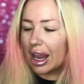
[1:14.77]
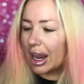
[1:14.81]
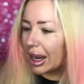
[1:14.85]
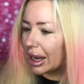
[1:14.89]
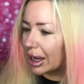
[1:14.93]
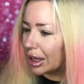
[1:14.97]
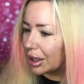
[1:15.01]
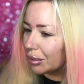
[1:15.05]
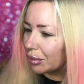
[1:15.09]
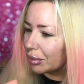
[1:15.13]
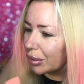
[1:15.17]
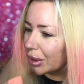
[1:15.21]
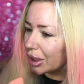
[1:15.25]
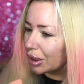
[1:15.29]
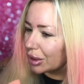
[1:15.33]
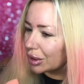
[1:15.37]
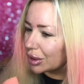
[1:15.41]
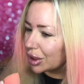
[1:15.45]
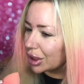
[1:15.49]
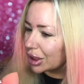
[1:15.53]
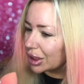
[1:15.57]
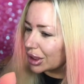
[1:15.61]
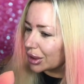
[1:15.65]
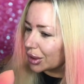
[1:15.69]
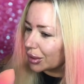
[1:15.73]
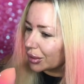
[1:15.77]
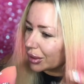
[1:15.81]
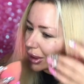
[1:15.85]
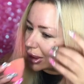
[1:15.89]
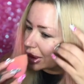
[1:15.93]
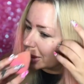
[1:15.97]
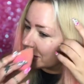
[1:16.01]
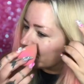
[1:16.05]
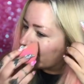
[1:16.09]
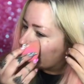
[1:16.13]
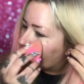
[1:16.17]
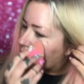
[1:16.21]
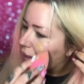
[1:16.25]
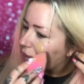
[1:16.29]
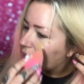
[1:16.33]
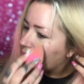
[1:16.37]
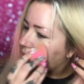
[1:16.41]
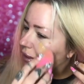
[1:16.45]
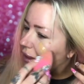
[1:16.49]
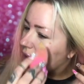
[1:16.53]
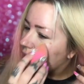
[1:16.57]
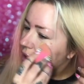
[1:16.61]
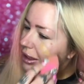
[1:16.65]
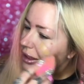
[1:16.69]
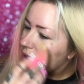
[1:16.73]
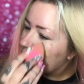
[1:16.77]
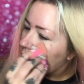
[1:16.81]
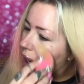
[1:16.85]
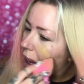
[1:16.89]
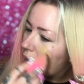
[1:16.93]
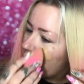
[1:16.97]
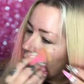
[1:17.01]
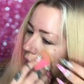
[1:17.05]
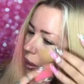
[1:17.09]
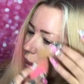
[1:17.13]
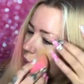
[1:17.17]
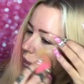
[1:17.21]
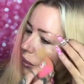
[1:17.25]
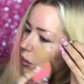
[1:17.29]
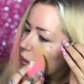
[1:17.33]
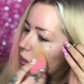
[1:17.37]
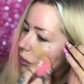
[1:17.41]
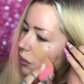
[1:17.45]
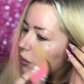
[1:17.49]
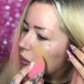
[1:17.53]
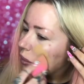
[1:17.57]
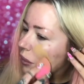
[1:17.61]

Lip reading: and we are just going to buff this out.